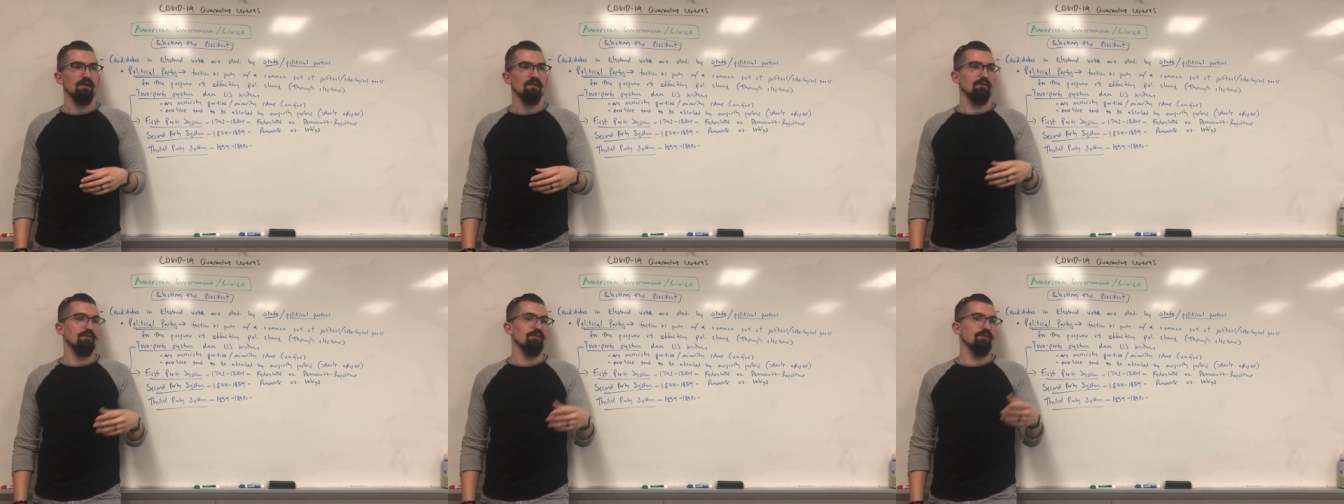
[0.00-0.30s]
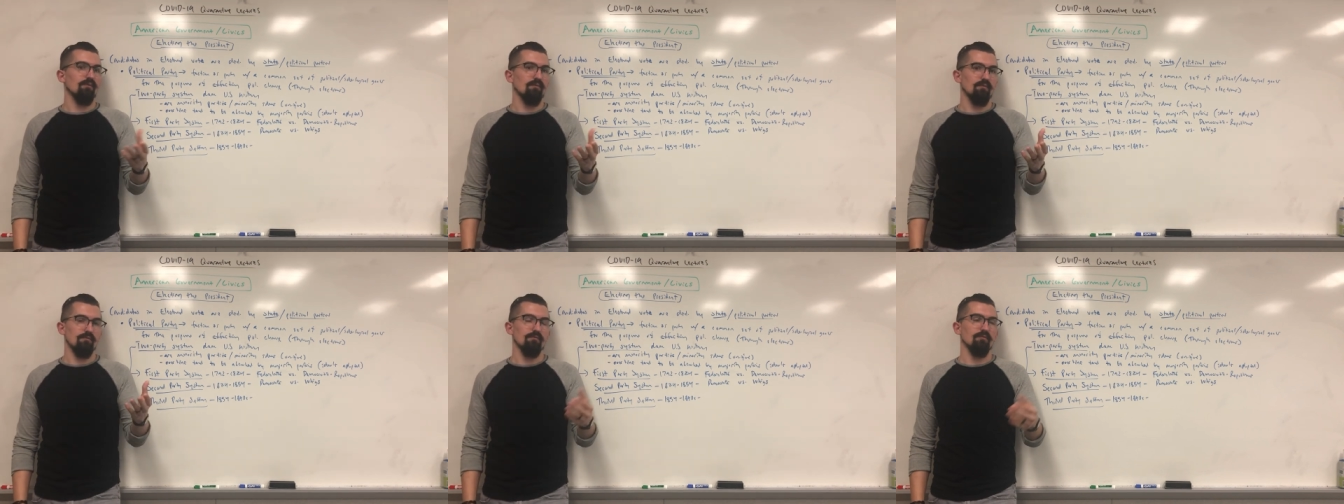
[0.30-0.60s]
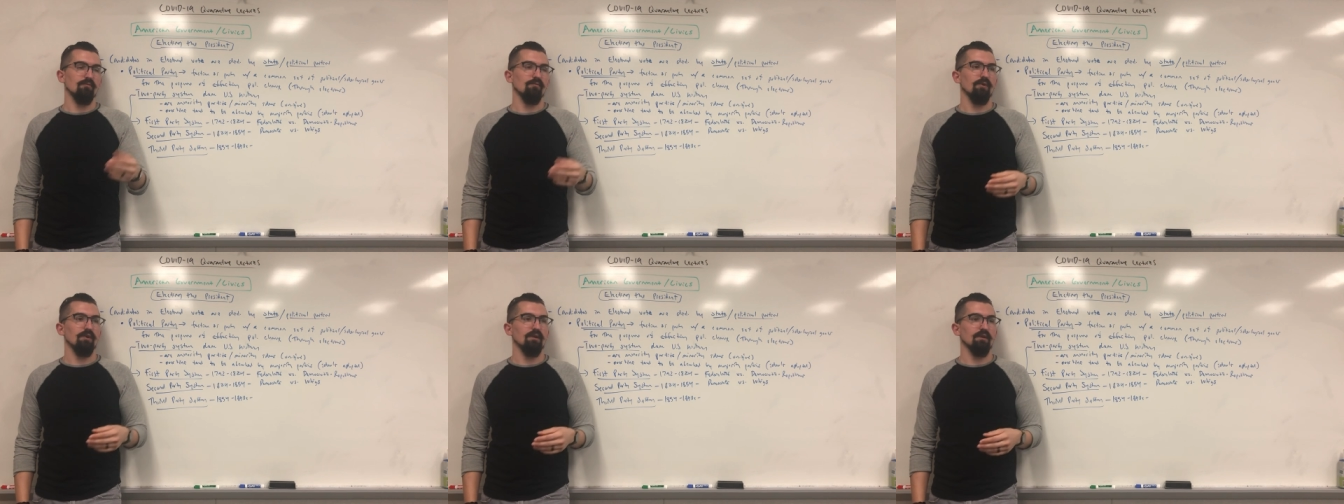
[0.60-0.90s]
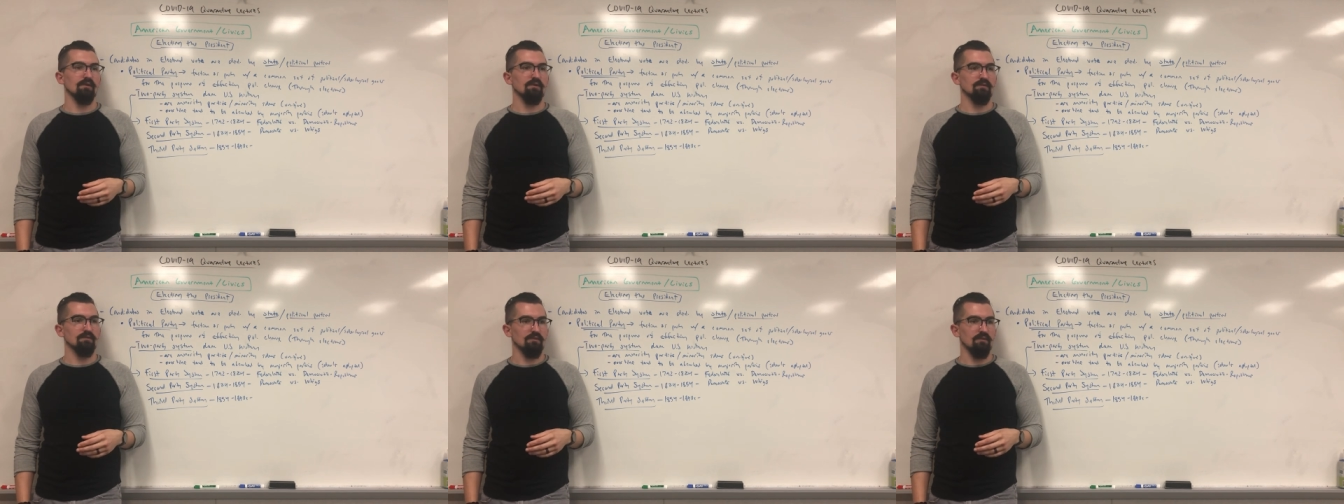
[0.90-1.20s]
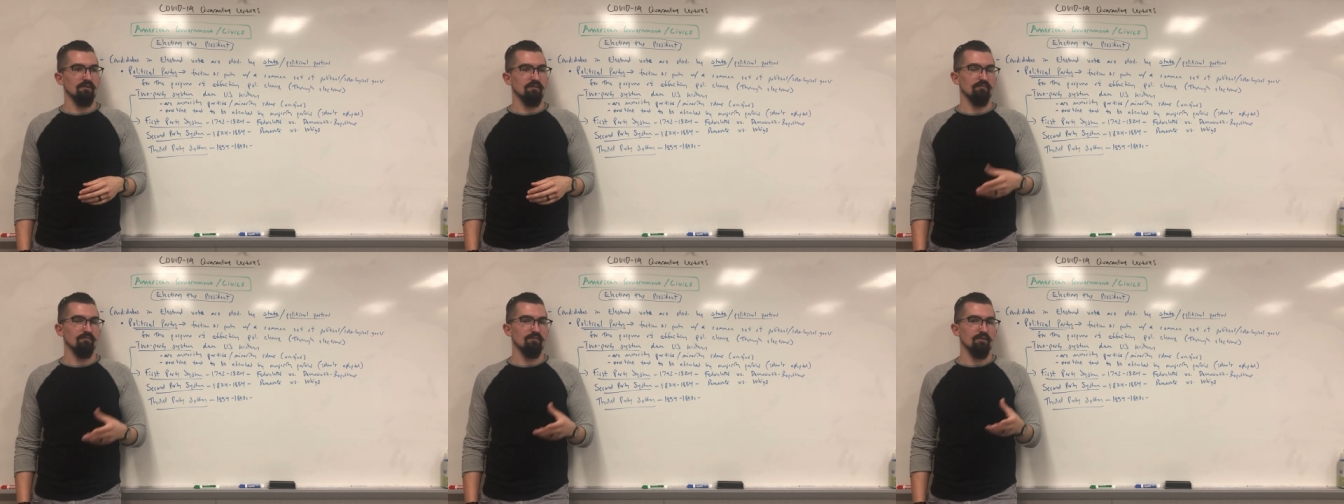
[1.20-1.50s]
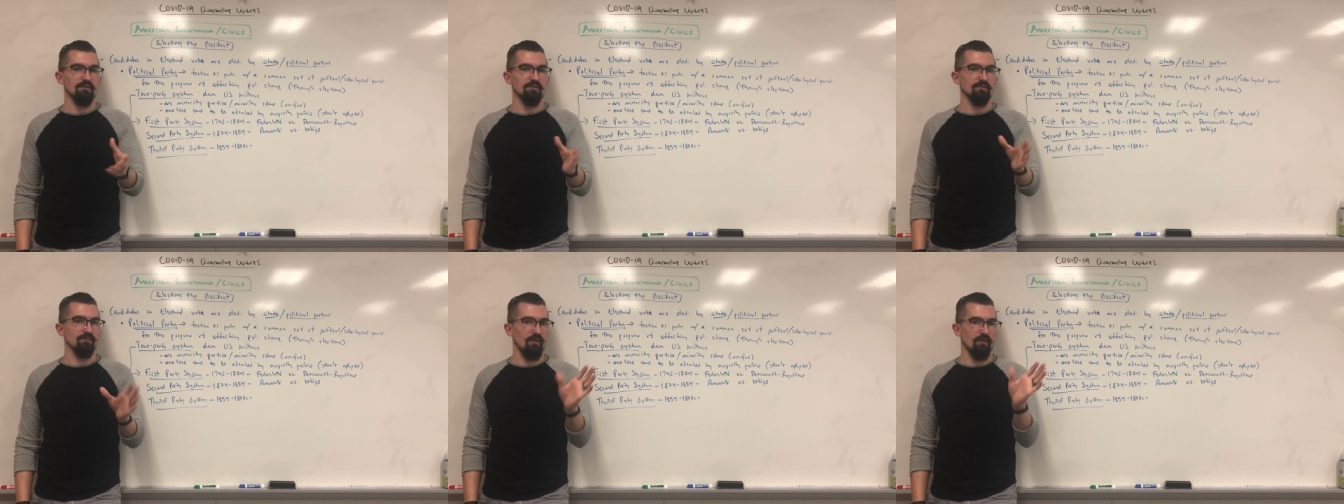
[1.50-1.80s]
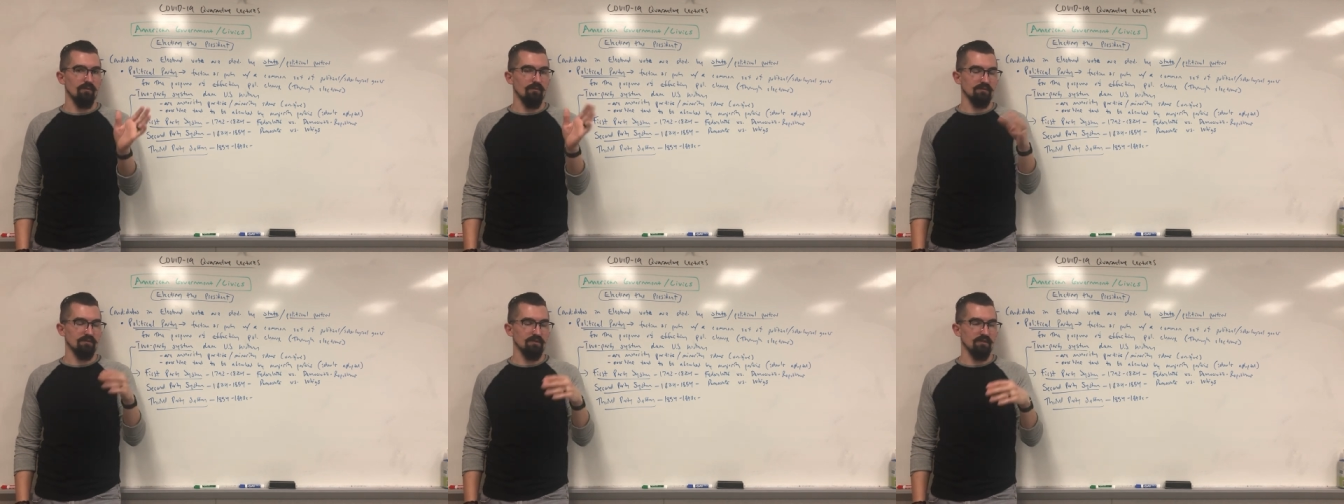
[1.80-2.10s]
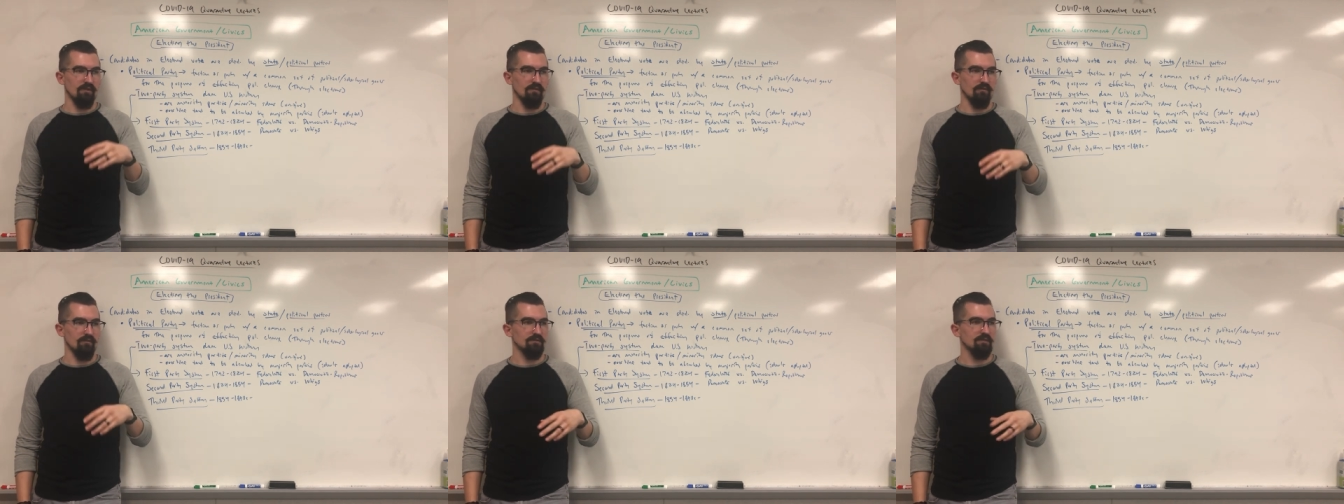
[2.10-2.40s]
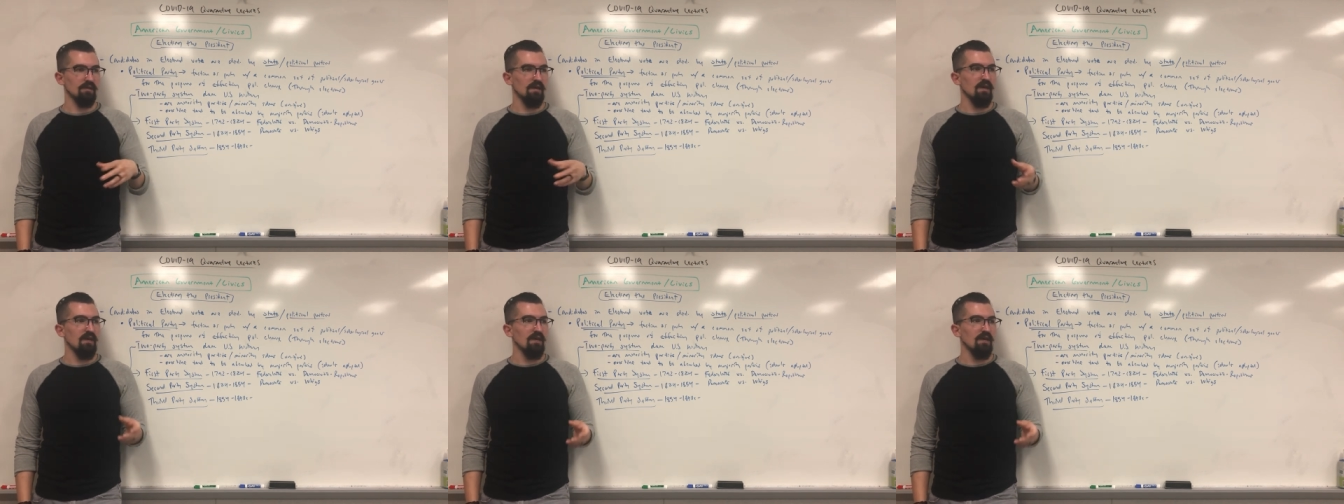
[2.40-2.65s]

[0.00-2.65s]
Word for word: the Northern Whigs and the Free Soilers and others